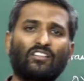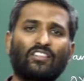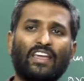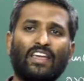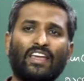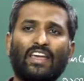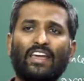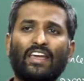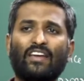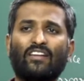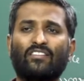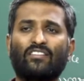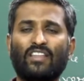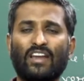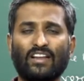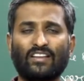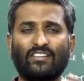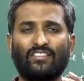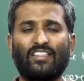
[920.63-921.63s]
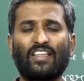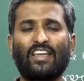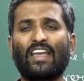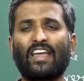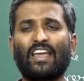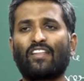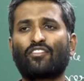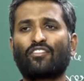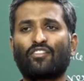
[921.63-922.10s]
they
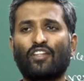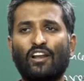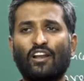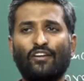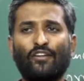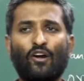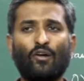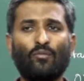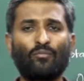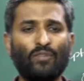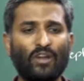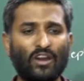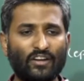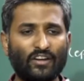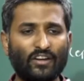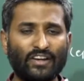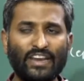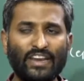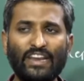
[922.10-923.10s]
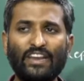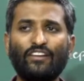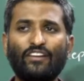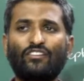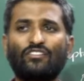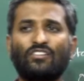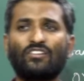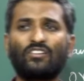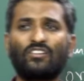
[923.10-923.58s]
can seldom
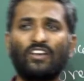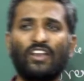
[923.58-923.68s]
need